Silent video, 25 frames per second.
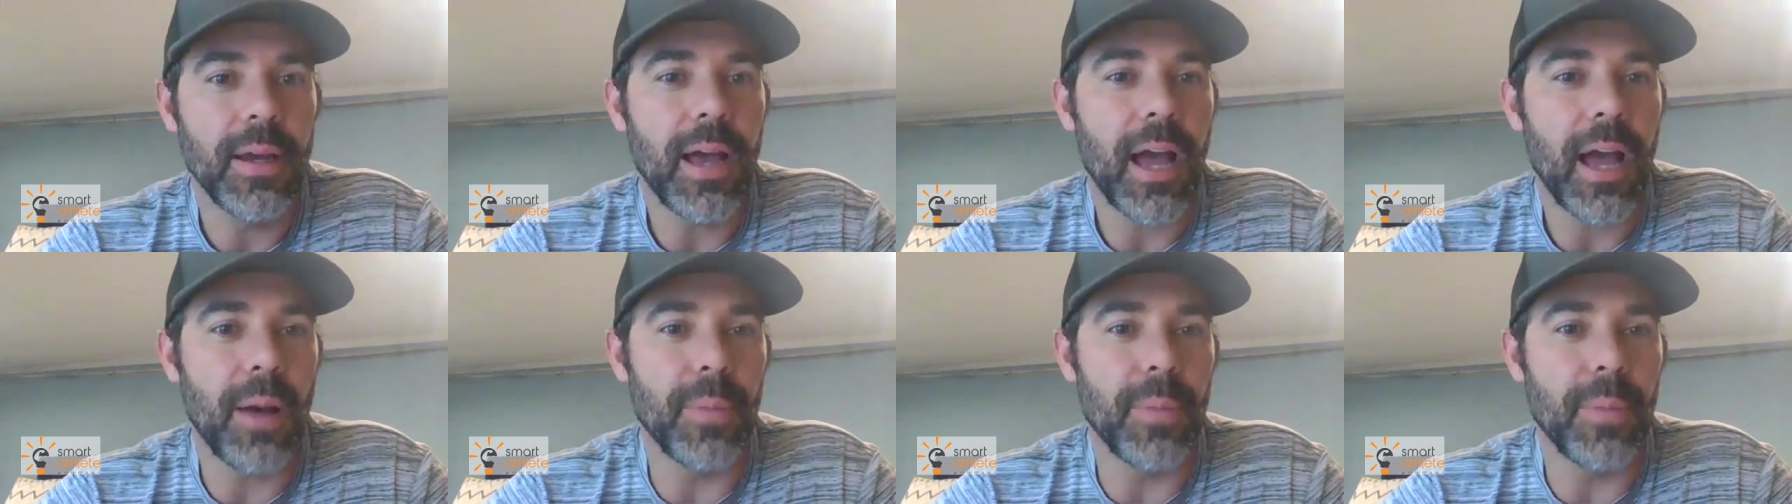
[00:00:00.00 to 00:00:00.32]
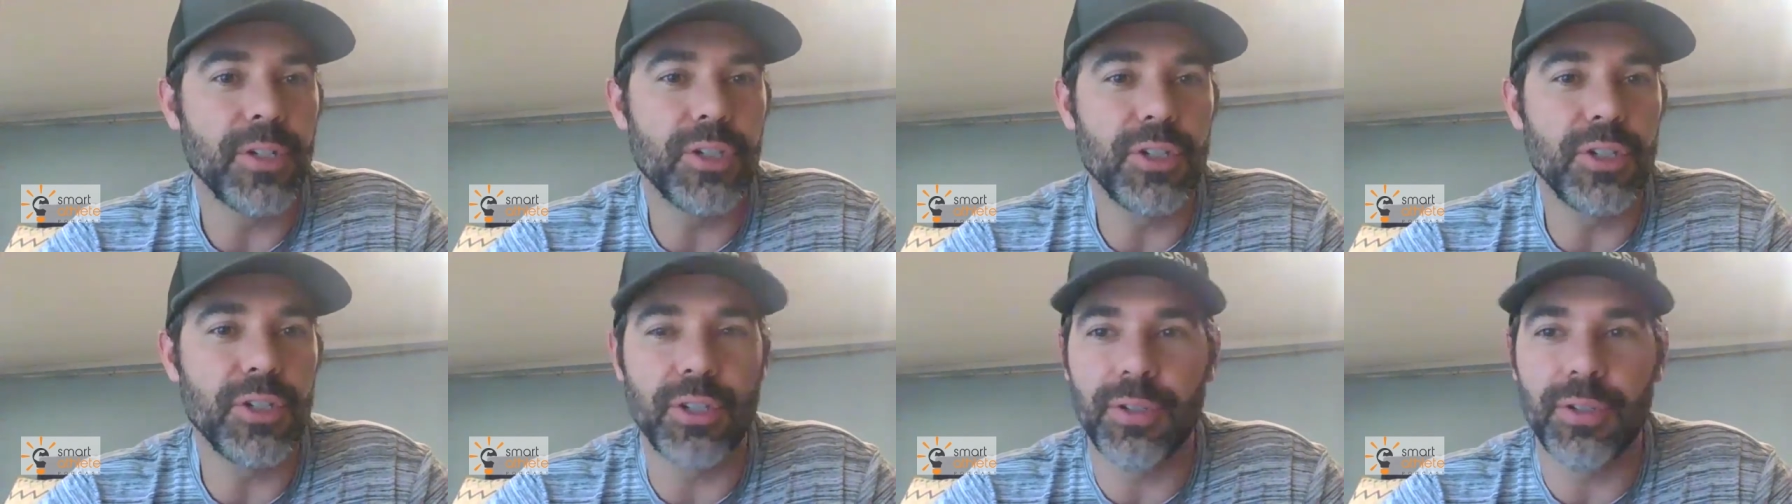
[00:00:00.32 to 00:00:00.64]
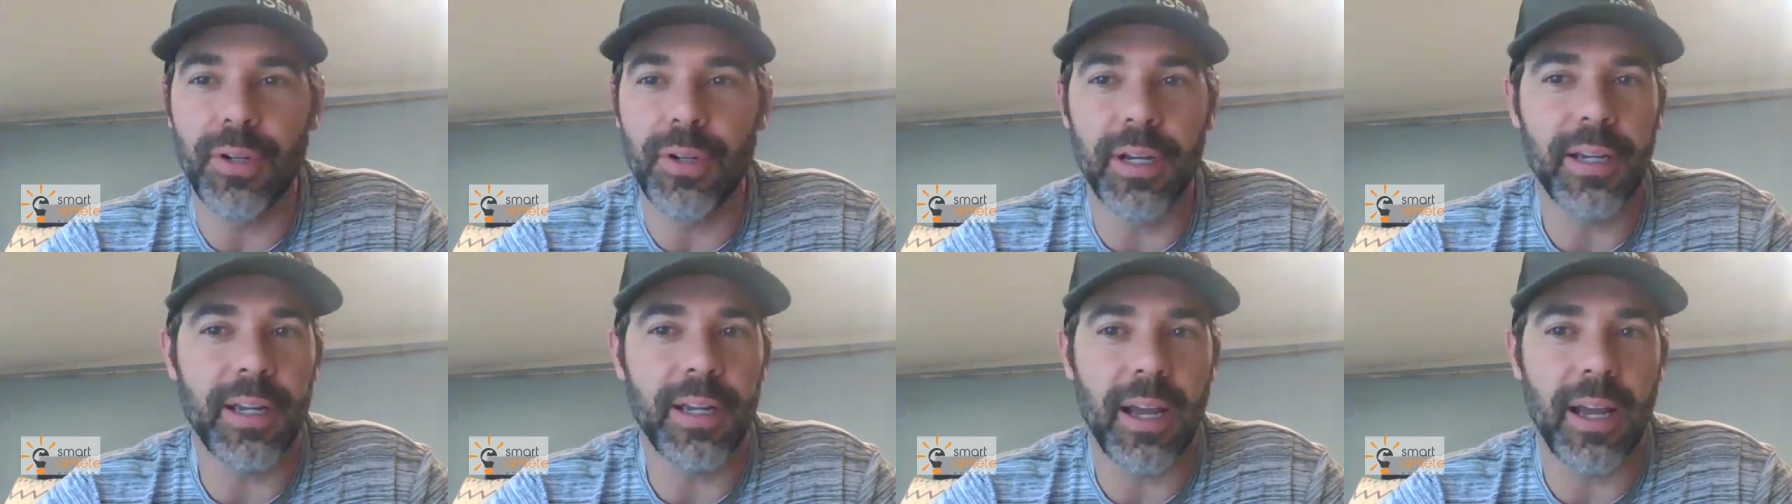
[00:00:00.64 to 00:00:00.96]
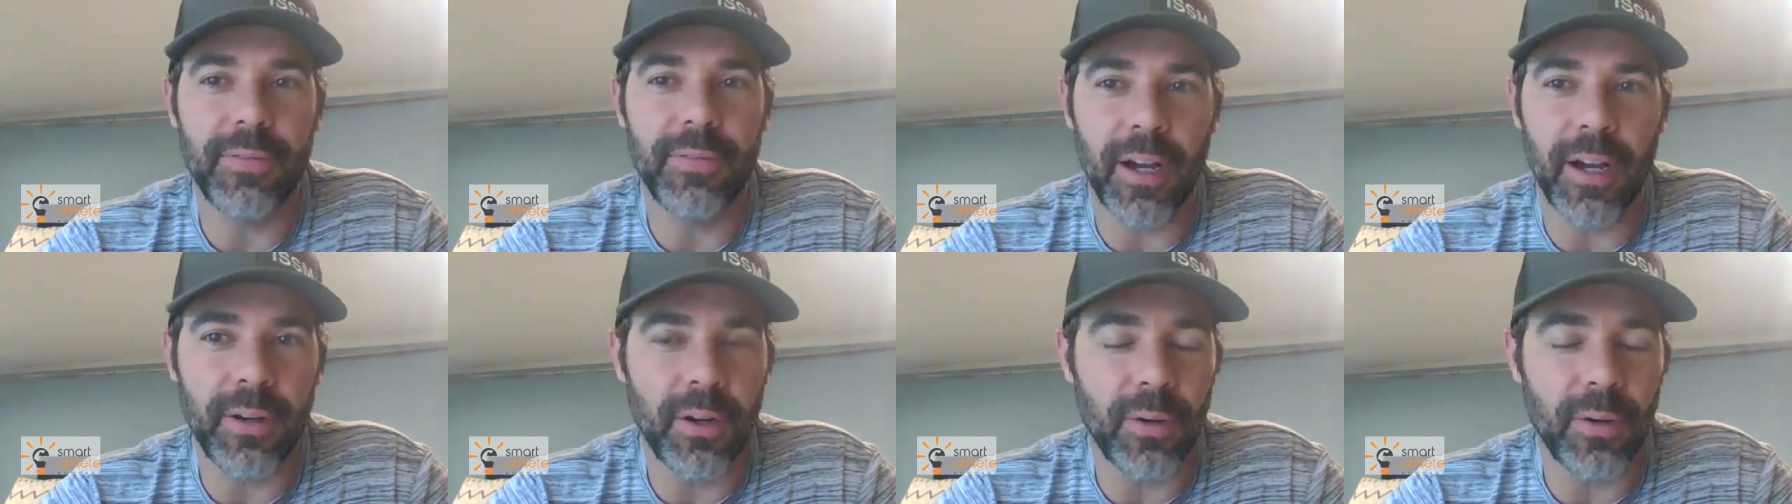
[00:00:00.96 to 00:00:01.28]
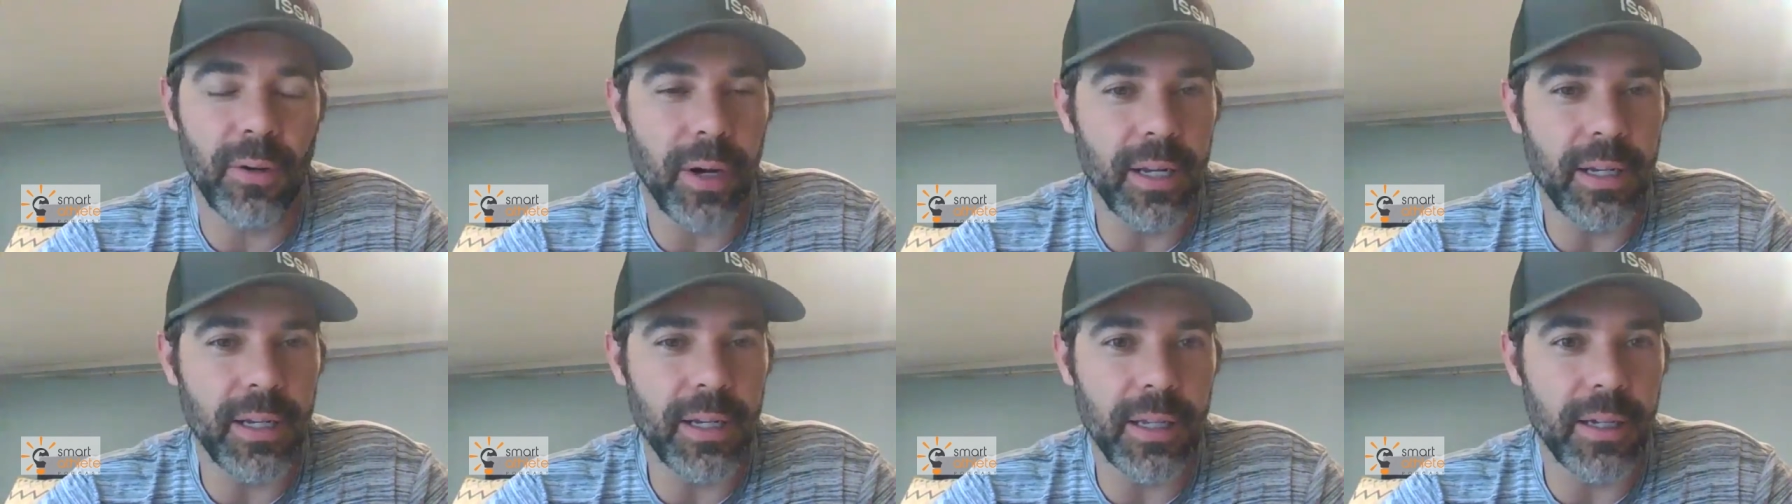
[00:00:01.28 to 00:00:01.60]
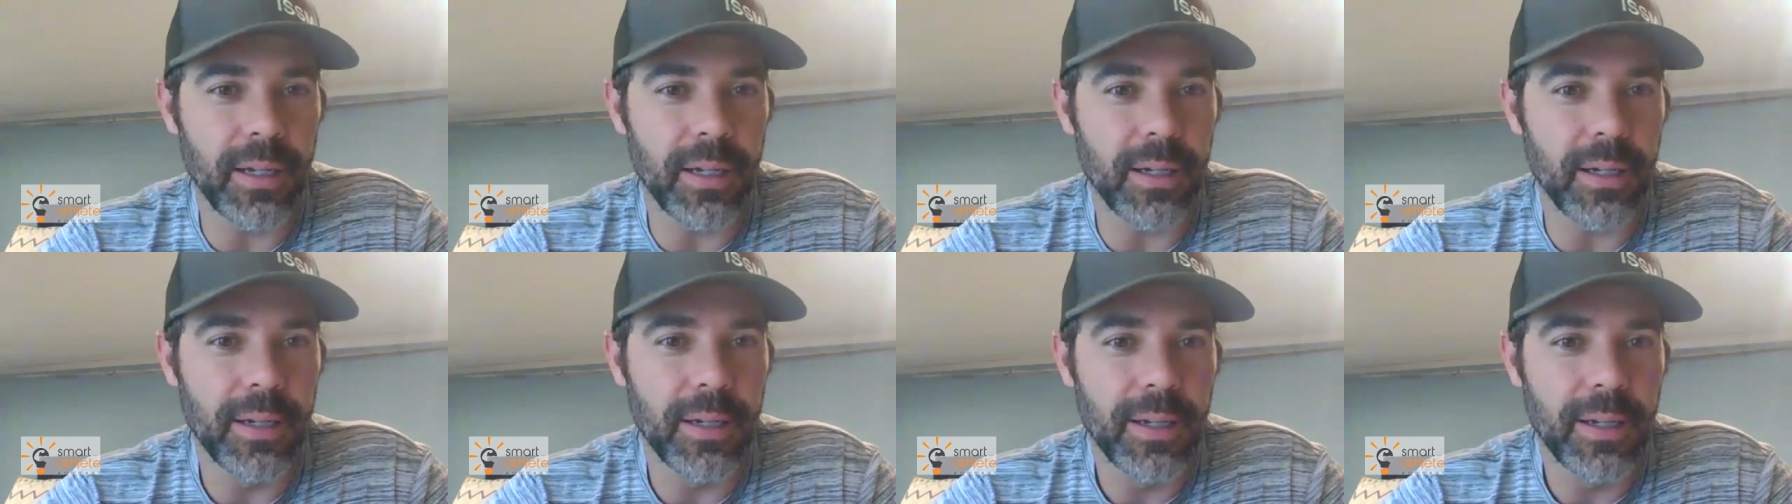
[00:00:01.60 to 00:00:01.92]
How much did you drink? I've got no
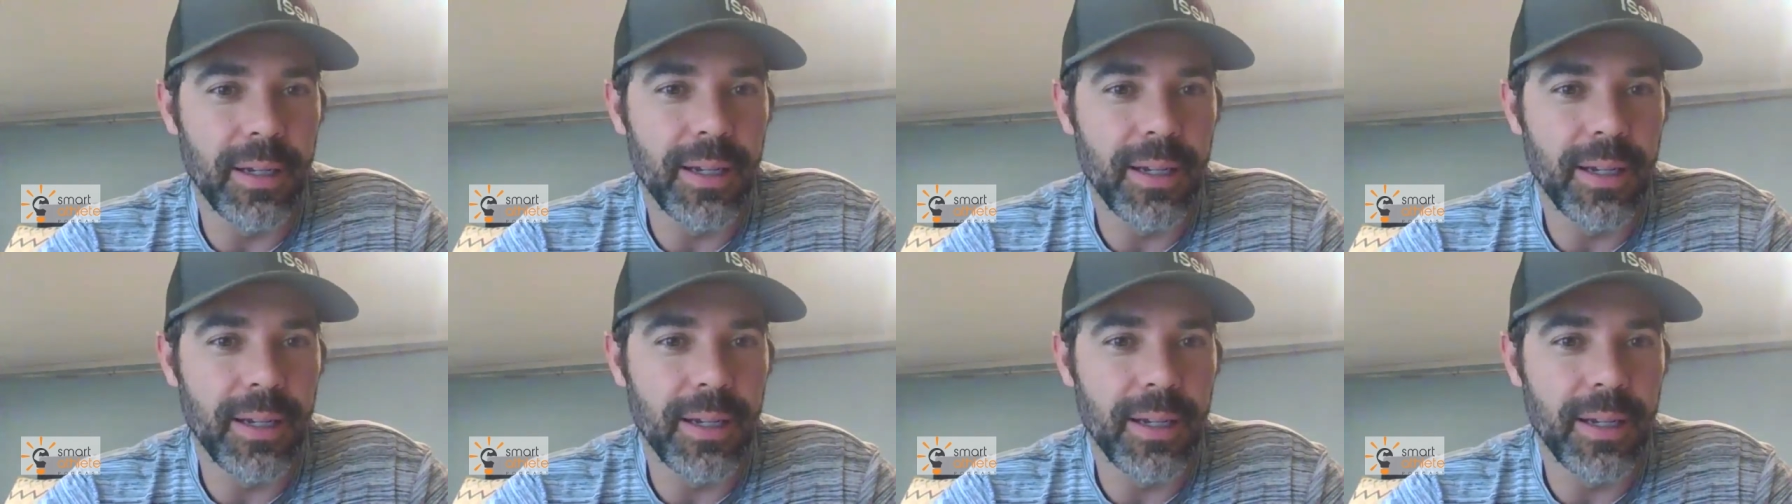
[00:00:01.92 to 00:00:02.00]
idea.